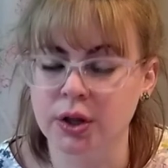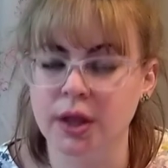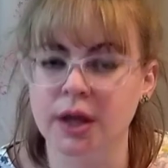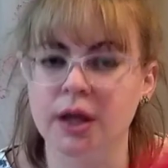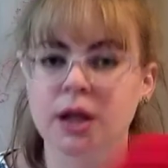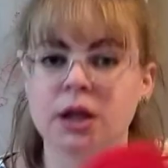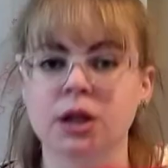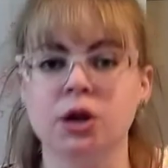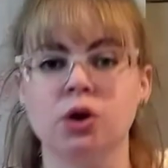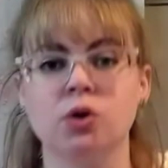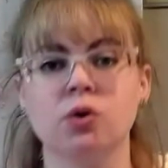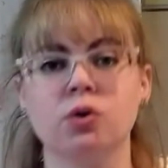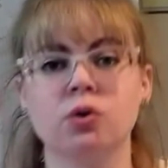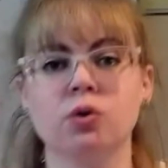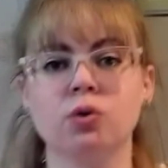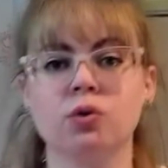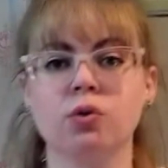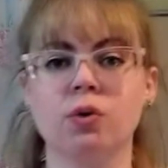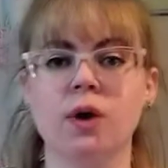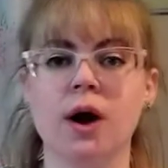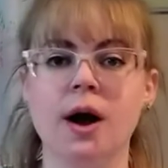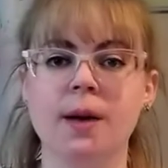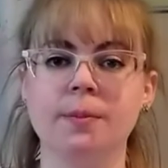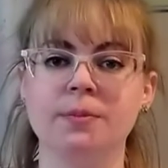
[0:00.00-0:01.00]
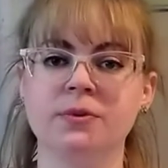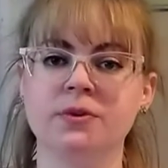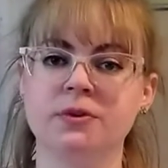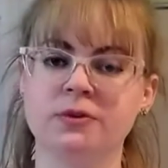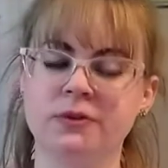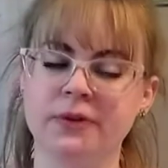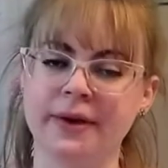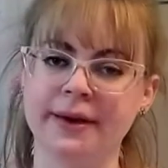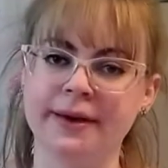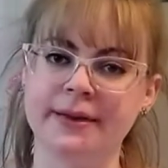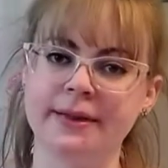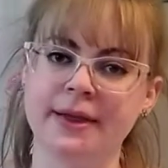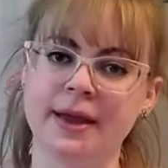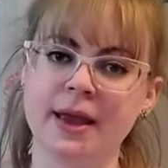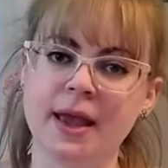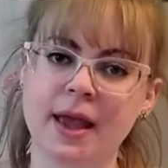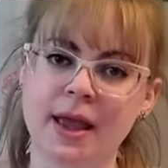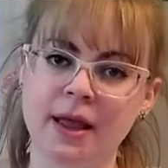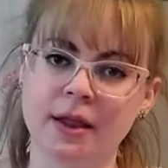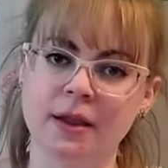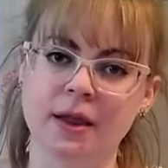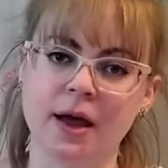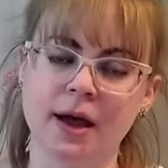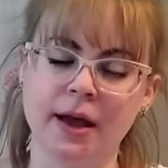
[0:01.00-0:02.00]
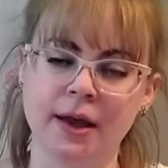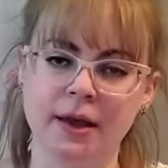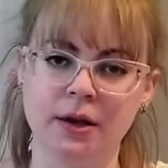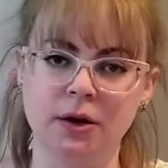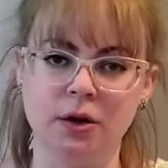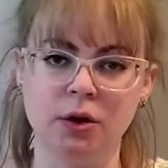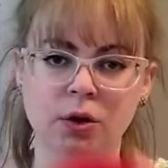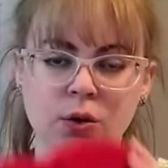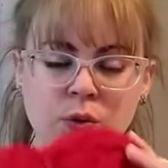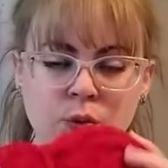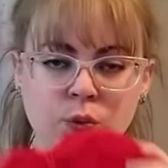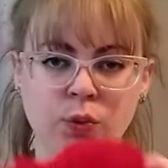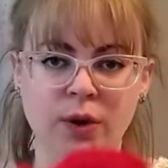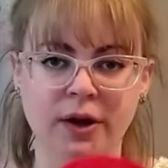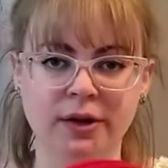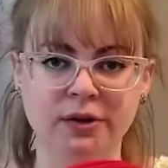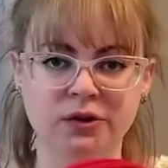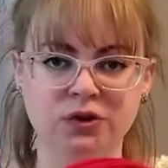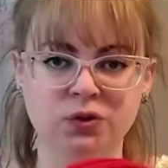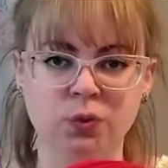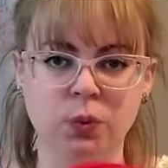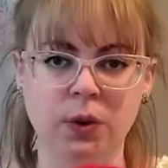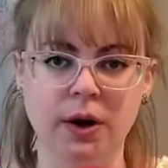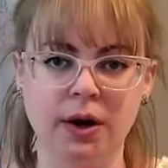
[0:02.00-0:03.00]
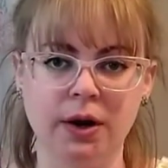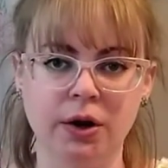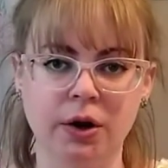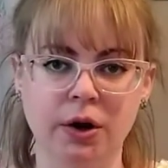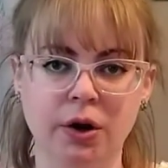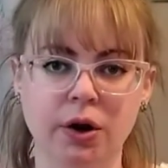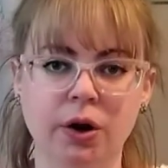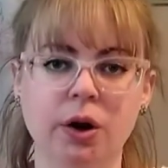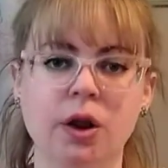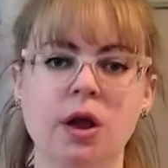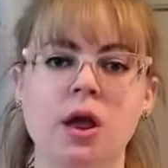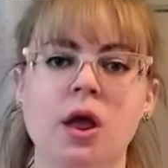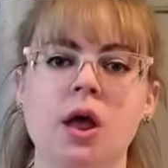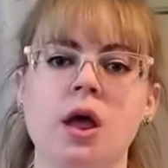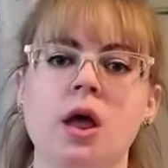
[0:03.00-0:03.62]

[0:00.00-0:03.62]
like a little cropped, slightly A-line red sweater